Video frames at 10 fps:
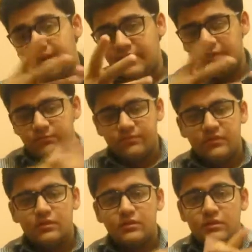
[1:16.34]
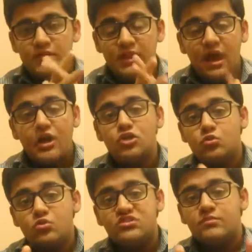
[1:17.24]
Secondly, they
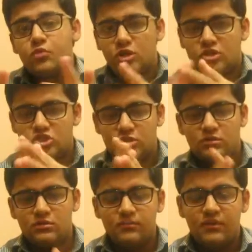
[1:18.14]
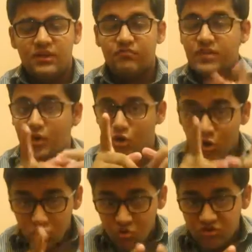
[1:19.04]
are used in production. If they
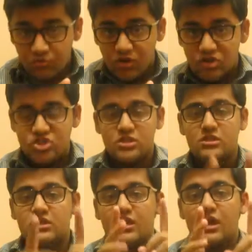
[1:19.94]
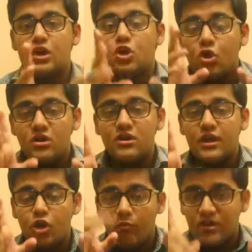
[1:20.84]
are not used in production, they are
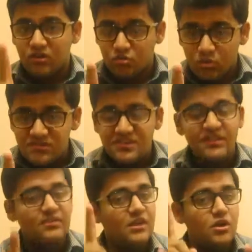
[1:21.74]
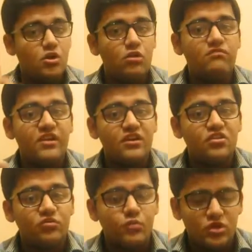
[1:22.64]
not economic resources and they are not
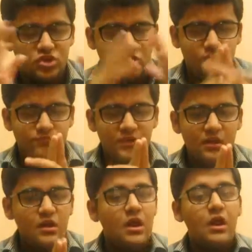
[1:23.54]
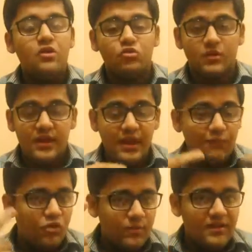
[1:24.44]
factors of production. So
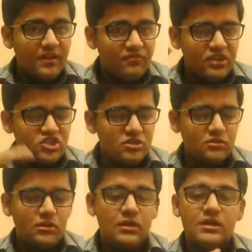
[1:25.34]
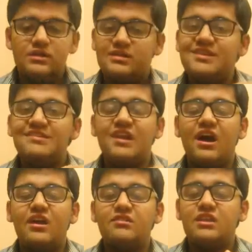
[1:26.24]
again, I will repeat the definition.
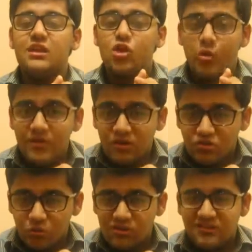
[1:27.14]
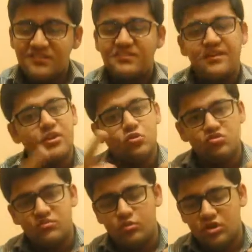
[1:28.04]
These are the economic resources that
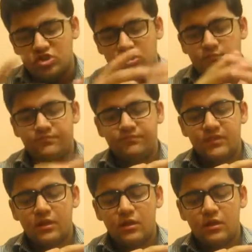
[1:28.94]
are used in production.